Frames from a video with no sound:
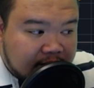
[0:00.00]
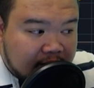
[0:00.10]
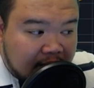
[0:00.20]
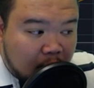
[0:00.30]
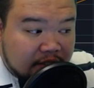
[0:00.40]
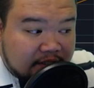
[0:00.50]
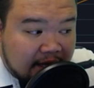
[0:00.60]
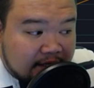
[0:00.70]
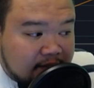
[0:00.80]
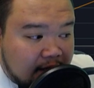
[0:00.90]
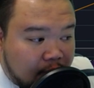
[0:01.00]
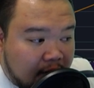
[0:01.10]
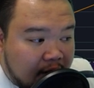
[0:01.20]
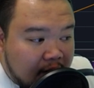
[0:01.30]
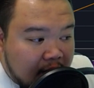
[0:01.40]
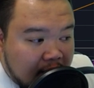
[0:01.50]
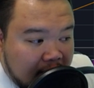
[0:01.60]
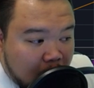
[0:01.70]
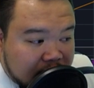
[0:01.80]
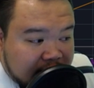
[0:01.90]
and I said that it was testing it, right?
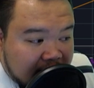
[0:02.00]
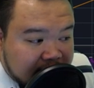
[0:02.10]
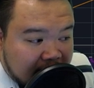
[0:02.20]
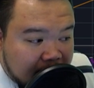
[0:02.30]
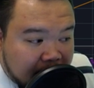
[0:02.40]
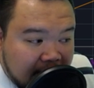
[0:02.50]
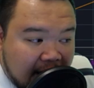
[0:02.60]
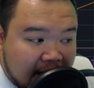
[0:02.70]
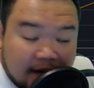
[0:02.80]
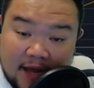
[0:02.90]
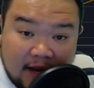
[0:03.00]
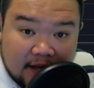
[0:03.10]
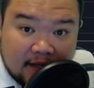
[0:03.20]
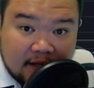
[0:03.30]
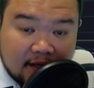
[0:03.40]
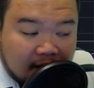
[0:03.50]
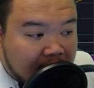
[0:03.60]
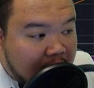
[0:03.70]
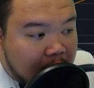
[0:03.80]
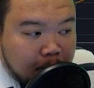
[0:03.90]
It was testing it, but it hadn't hit
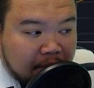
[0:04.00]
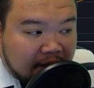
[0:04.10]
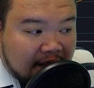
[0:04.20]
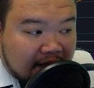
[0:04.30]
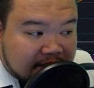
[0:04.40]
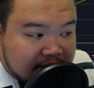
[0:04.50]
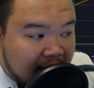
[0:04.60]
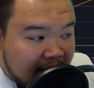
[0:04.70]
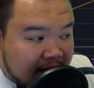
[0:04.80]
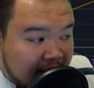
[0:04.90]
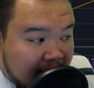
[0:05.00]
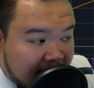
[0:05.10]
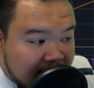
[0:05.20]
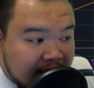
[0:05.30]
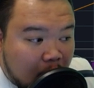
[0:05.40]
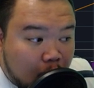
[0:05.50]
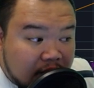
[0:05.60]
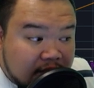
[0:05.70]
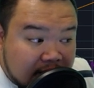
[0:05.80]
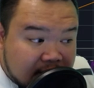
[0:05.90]
it. But last night it hit
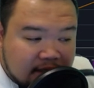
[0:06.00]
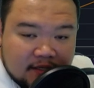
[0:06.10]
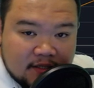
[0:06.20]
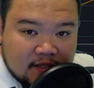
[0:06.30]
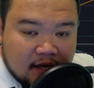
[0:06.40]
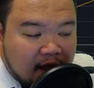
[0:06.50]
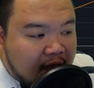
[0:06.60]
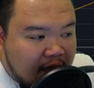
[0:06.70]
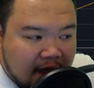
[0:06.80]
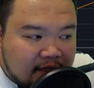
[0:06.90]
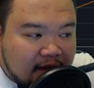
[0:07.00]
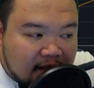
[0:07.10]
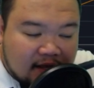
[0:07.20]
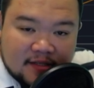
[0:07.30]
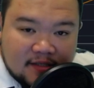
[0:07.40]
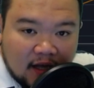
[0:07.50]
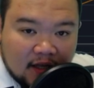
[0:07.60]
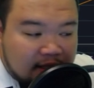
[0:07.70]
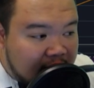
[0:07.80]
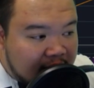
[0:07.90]
that resistance and then it
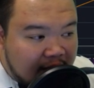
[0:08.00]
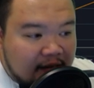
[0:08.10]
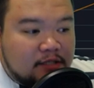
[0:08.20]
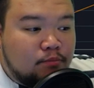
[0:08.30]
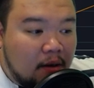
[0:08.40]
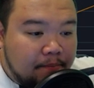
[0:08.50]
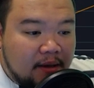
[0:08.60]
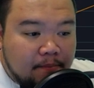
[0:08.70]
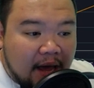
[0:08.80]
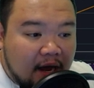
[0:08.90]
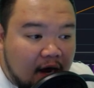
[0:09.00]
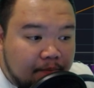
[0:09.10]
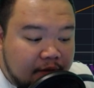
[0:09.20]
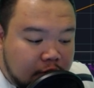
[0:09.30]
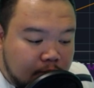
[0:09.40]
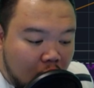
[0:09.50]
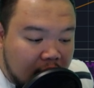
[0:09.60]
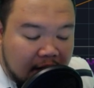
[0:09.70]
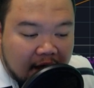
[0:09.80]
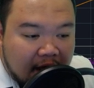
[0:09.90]
consolidated and it's pumping back up
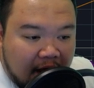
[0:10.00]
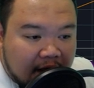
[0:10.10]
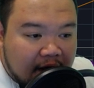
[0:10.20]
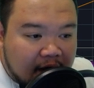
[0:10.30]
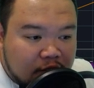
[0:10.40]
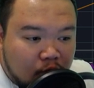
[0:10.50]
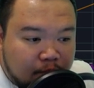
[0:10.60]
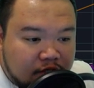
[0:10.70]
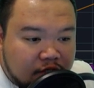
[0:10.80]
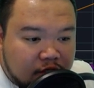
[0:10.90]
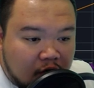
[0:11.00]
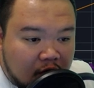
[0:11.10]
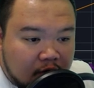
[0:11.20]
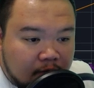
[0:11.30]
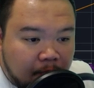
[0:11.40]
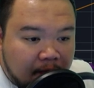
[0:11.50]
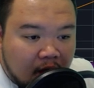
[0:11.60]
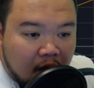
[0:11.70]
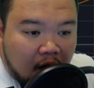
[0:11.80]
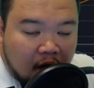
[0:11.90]
this morning. I got into a position
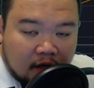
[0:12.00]
on